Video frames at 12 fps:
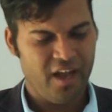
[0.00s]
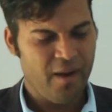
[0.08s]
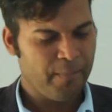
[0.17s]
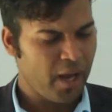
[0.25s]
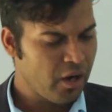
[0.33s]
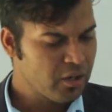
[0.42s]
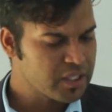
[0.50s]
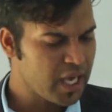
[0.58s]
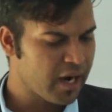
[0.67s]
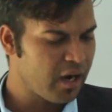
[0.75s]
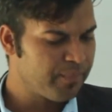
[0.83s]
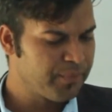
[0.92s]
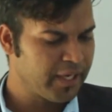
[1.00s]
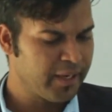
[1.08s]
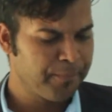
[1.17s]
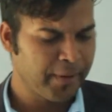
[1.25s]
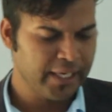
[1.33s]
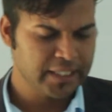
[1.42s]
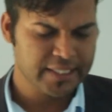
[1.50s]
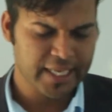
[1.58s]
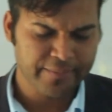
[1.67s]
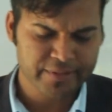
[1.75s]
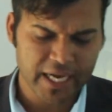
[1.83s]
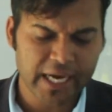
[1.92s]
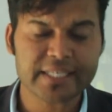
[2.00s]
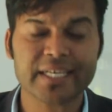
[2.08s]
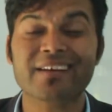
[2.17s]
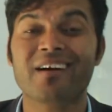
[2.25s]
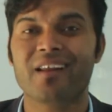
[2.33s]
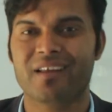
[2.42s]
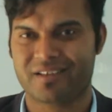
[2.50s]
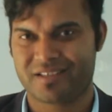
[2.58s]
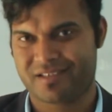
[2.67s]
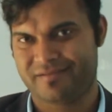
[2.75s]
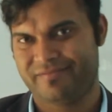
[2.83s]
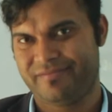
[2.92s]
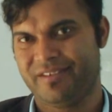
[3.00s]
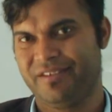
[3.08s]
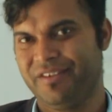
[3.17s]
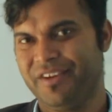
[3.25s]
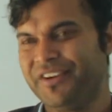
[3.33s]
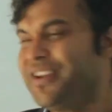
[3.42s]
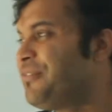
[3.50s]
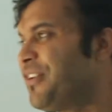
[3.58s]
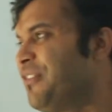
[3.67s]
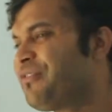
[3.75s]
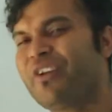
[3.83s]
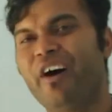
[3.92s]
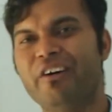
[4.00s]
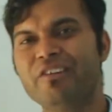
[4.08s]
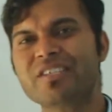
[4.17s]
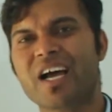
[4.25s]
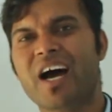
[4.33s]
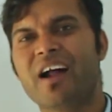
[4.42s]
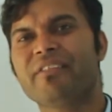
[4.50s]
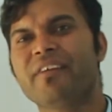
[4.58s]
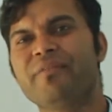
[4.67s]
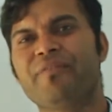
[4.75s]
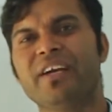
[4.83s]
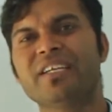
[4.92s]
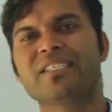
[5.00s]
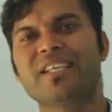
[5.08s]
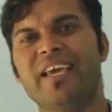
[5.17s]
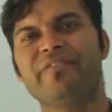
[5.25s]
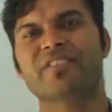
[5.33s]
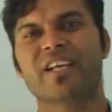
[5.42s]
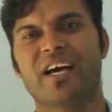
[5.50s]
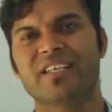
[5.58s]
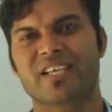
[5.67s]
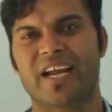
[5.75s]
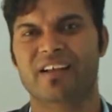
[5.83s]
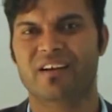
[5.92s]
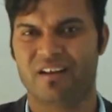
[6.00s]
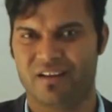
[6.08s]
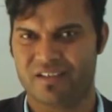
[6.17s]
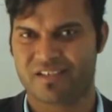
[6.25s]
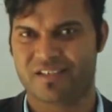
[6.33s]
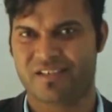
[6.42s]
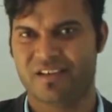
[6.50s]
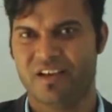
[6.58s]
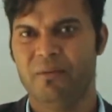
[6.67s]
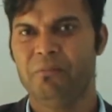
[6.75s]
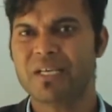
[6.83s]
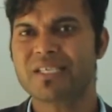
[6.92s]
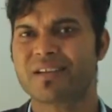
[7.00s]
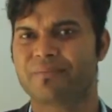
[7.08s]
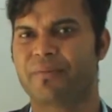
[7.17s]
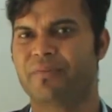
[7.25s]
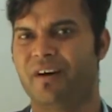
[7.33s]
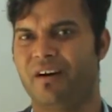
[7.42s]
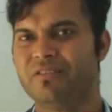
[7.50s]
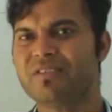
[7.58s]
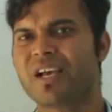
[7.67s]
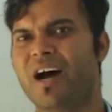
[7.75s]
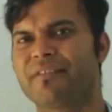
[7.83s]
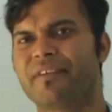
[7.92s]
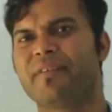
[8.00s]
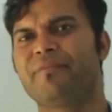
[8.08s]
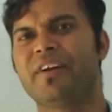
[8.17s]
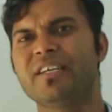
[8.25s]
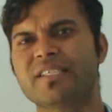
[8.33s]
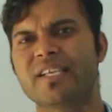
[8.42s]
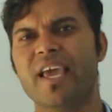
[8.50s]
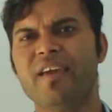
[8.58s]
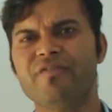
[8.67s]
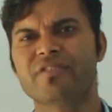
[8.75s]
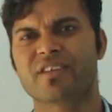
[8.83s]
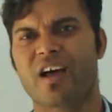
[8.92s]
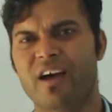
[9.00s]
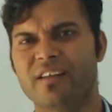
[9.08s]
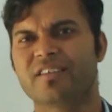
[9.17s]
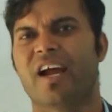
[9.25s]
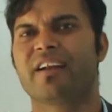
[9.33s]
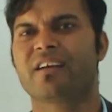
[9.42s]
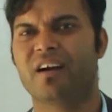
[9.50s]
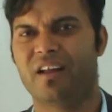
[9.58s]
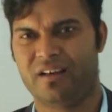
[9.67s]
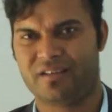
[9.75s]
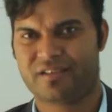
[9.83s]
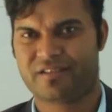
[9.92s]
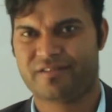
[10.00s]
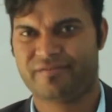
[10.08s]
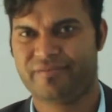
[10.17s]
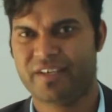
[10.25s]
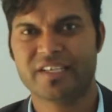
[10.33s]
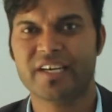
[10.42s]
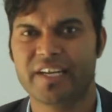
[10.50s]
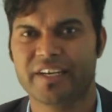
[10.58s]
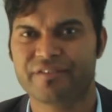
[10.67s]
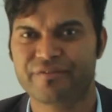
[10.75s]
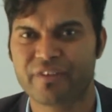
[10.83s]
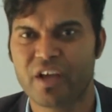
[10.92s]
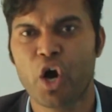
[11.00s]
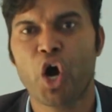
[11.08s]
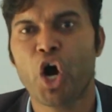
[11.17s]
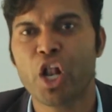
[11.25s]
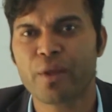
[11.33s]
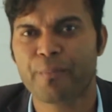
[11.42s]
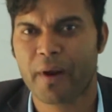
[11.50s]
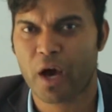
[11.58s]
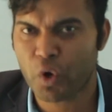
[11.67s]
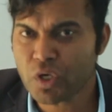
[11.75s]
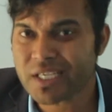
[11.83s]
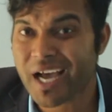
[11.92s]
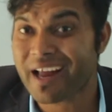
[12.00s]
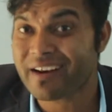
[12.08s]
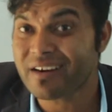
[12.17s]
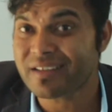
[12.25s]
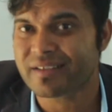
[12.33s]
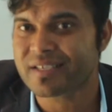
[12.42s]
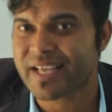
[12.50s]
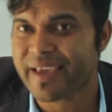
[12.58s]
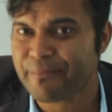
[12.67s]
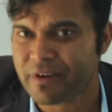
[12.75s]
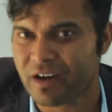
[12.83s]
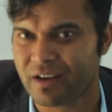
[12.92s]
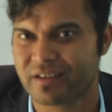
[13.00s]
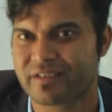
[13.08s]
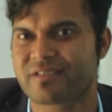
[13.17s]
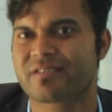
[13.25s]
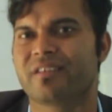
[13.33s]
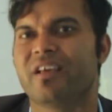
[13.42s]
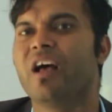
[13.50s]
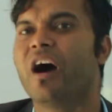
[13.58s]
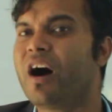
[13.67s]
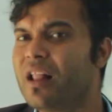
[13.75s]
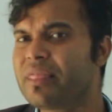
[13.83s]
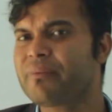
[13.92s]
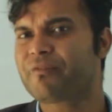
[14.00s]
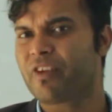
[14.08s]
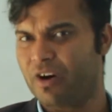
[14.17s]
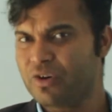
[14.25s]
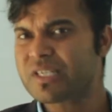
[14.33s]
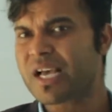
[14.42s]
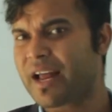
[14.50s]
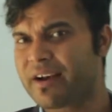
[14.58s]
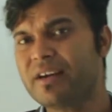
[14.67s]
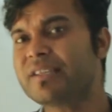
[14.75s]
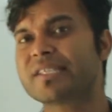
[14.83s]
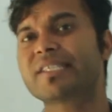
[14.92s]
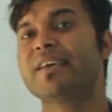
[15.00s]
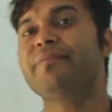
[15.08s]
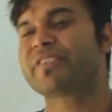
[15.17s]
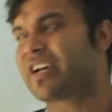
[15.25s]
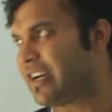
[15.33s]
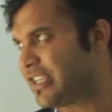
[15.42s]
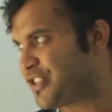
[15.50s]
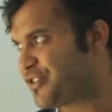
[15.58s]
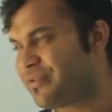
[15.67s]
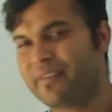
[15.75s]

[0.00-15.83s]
Flowers are of the different shape, size and colors. Different flowers are the different shape, size and colors. Most of the flowers are the different shape, size and colors, isn't it? All the flowers are not the same colors. All the flowers are not the same size